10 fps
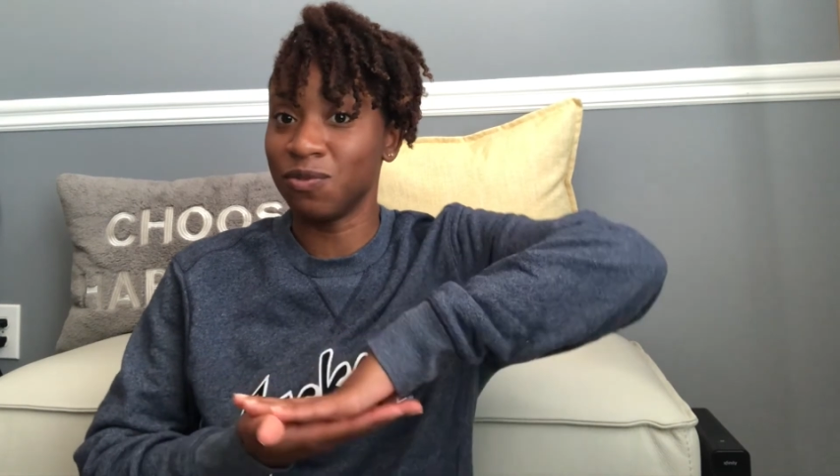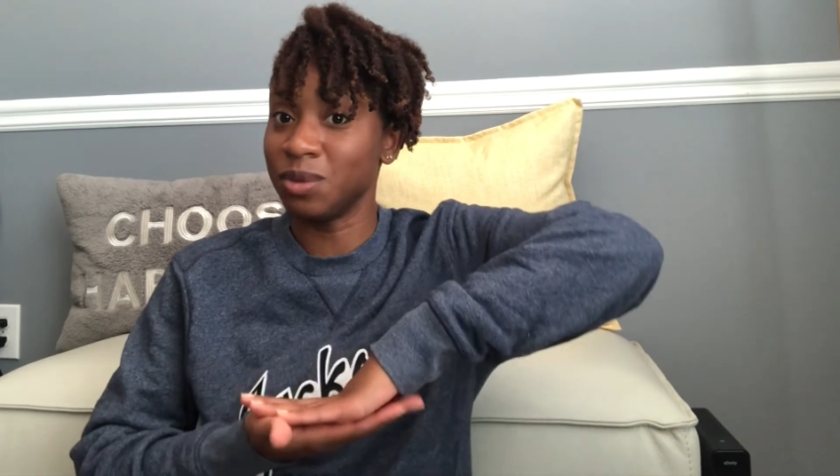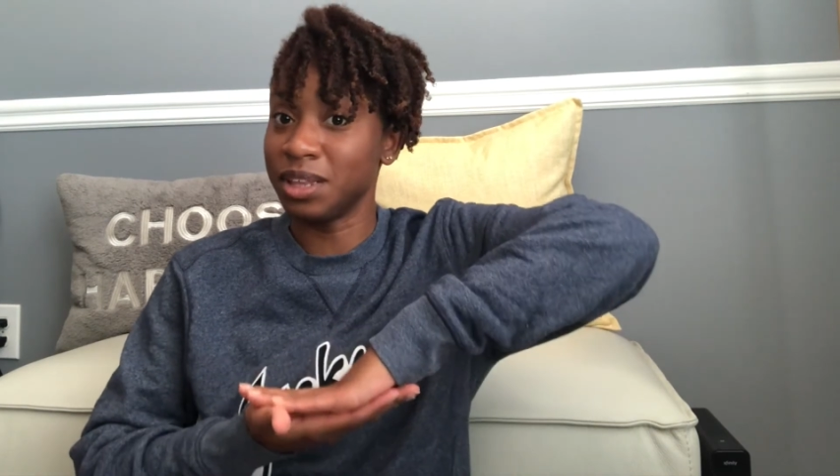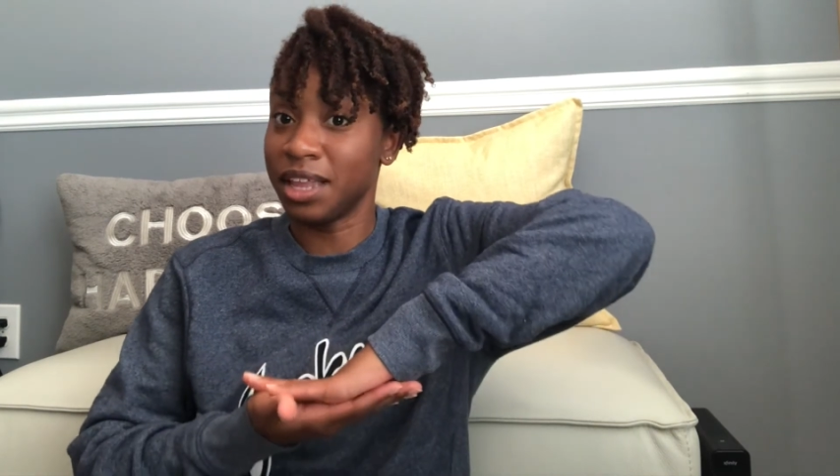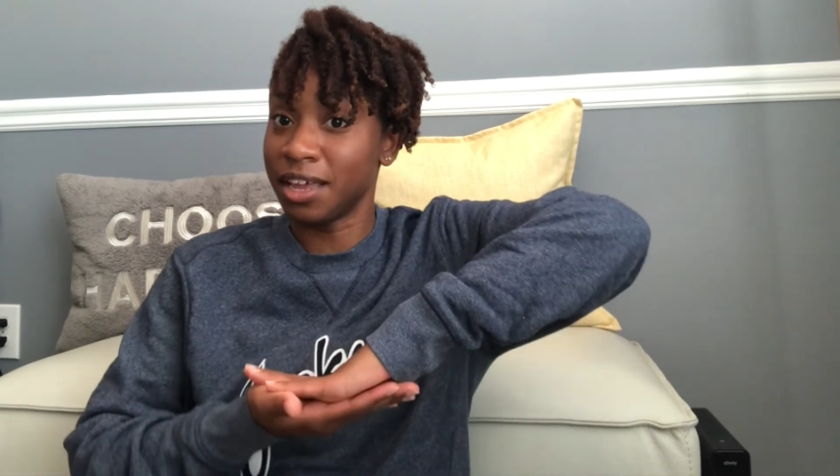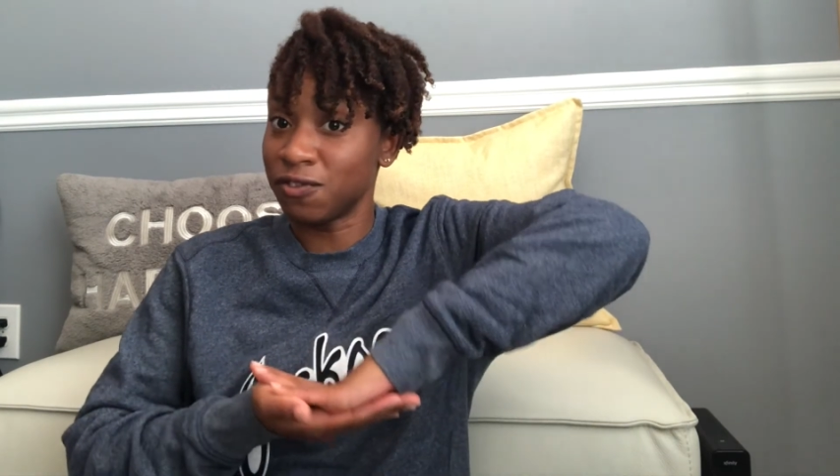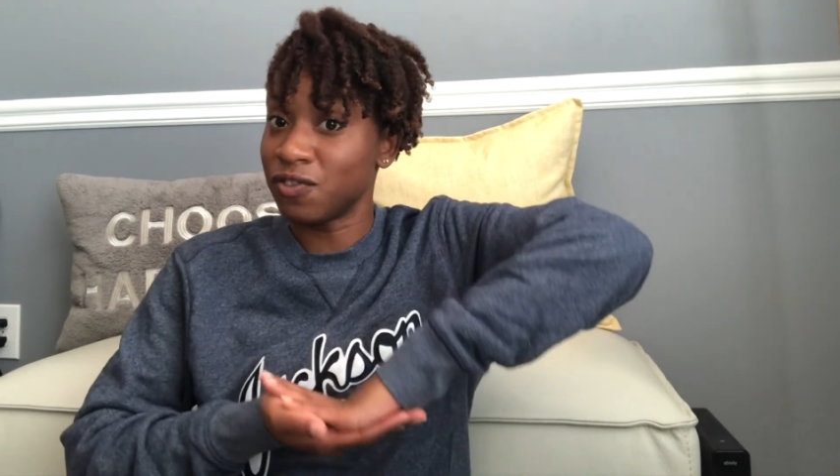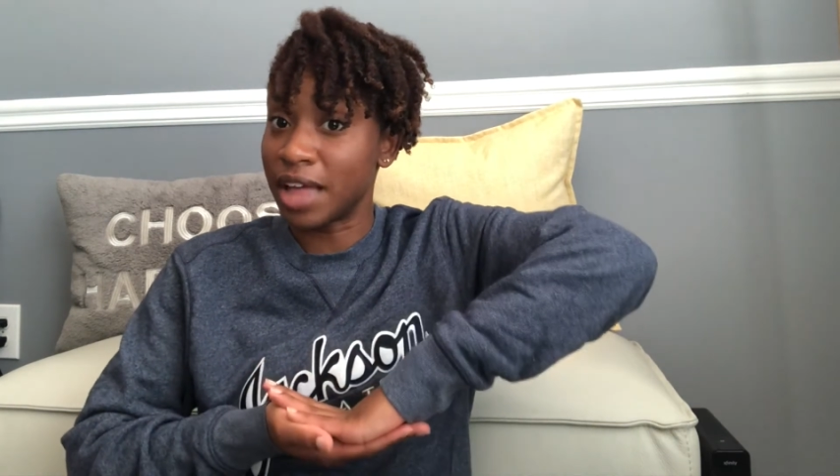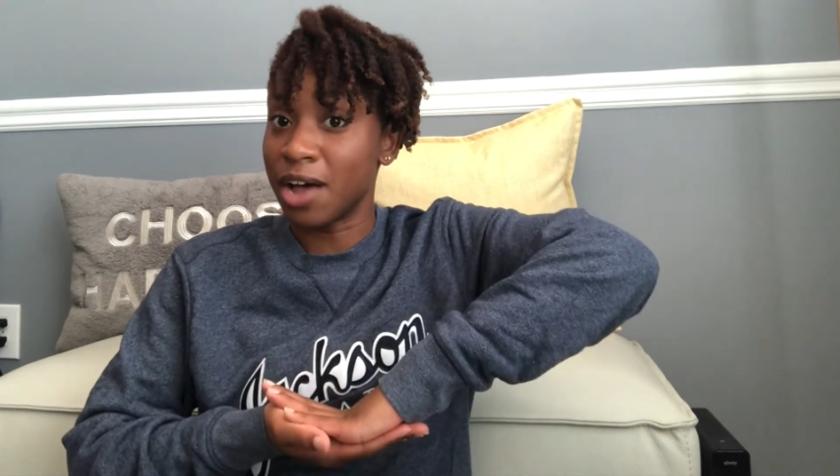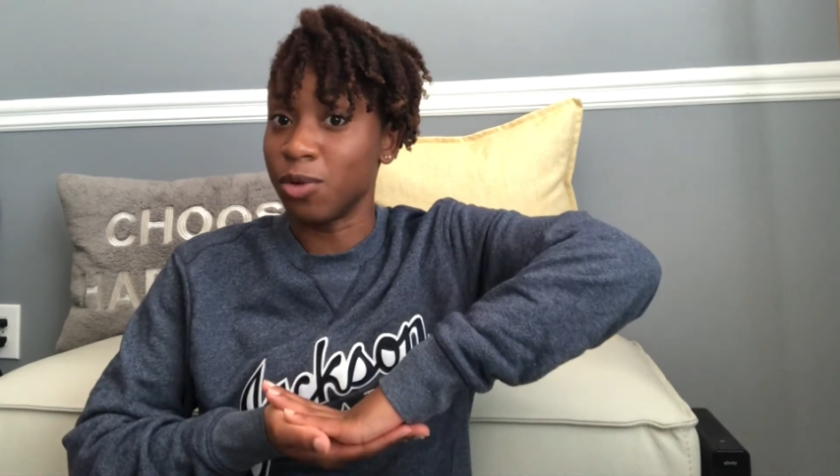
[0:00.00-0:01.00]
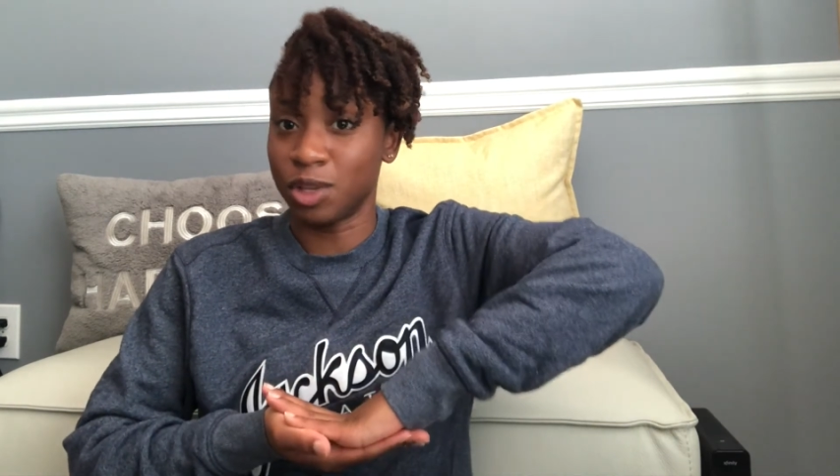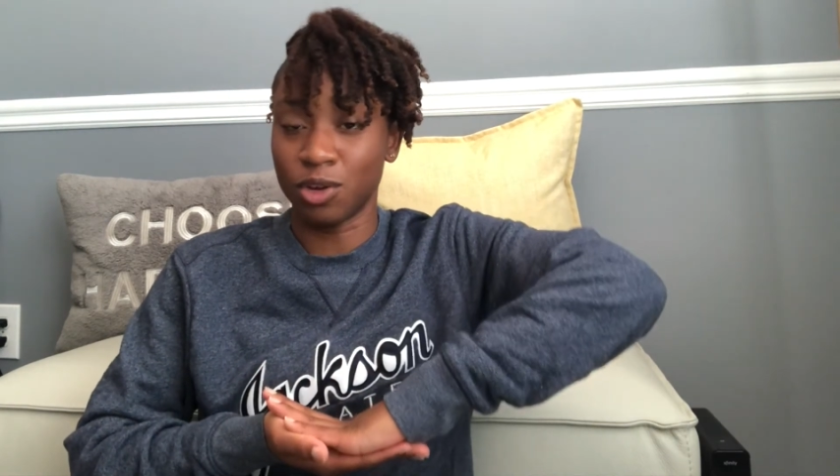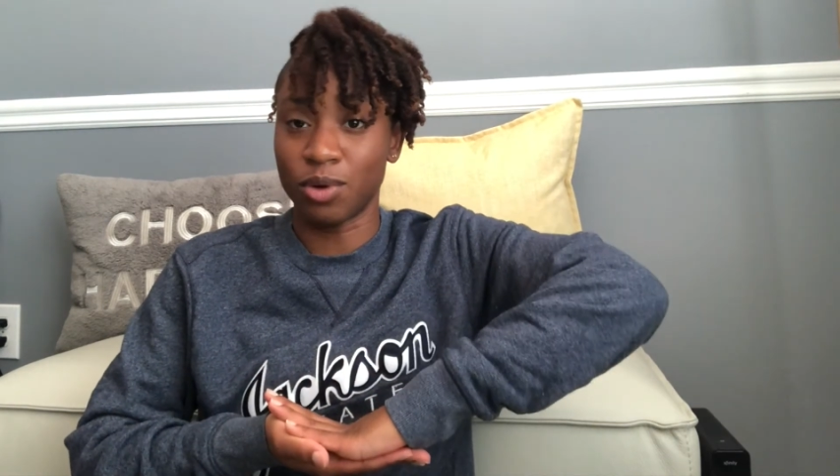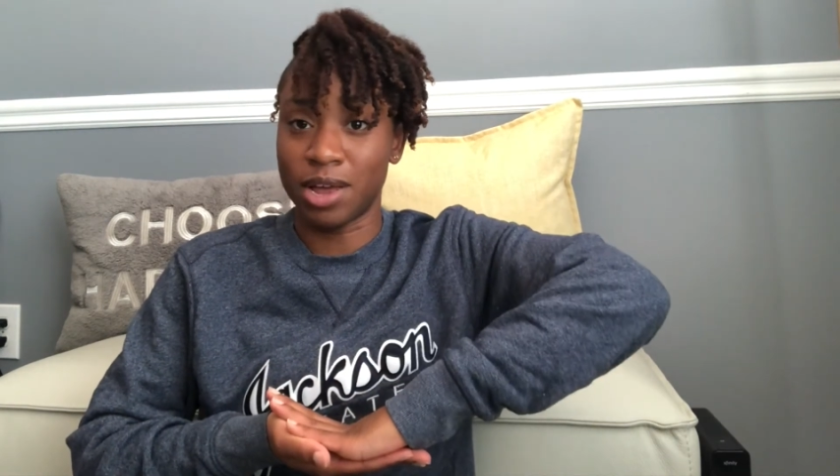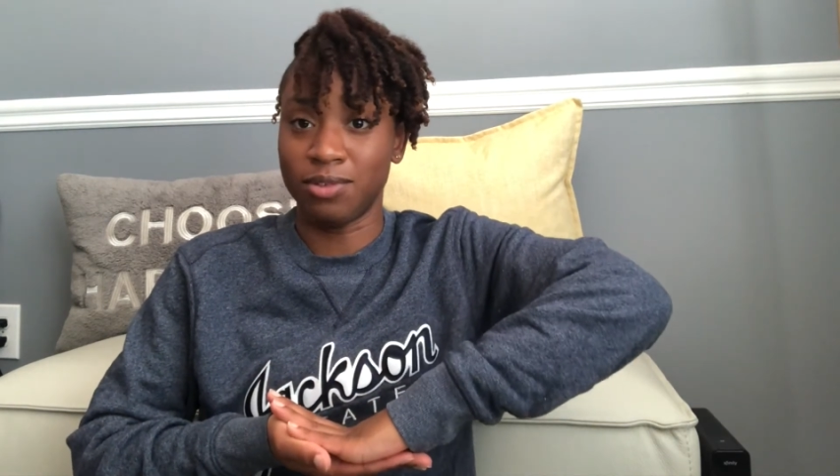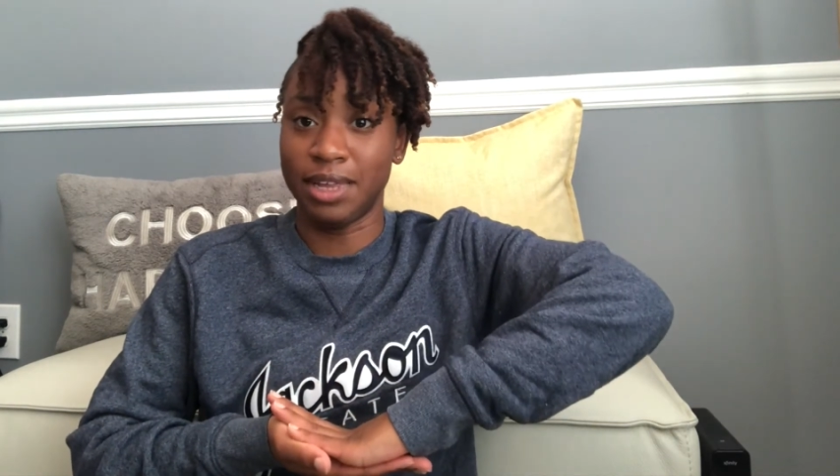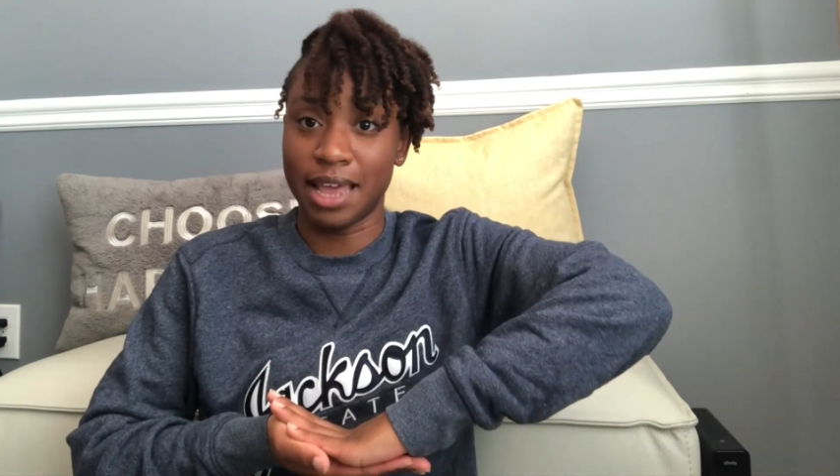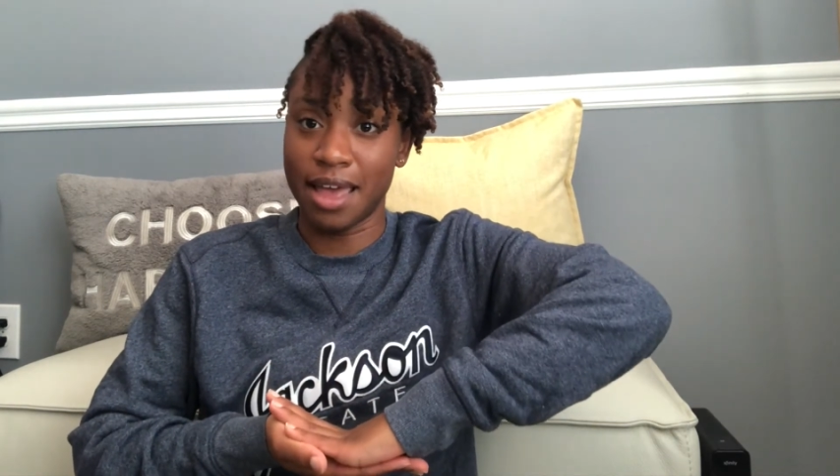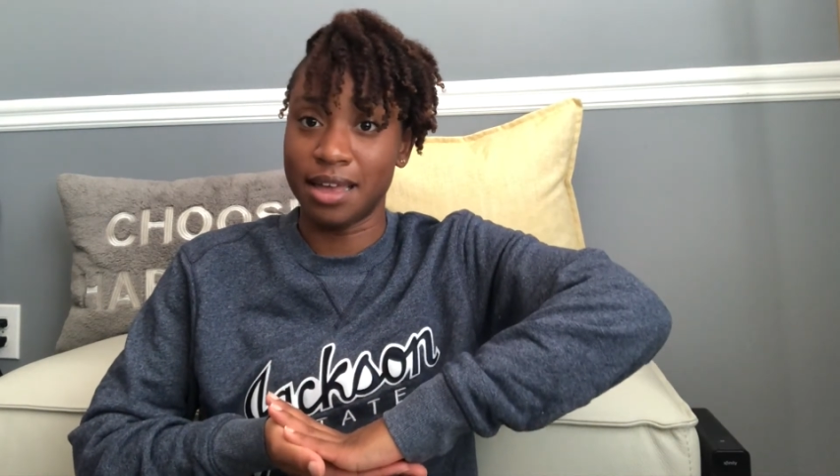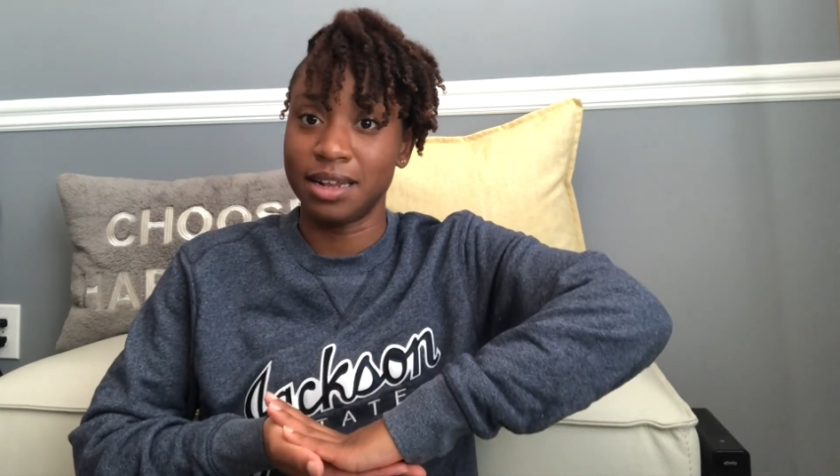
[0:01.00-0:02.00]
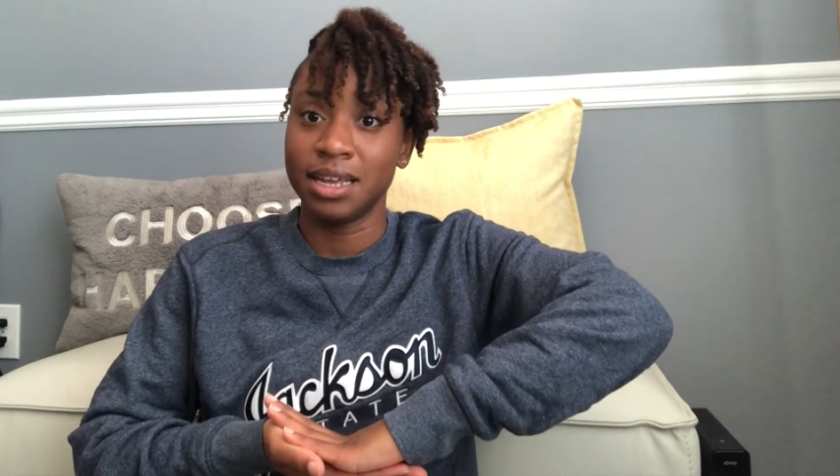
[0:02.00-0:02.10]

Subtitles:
lay flat on the ground yet.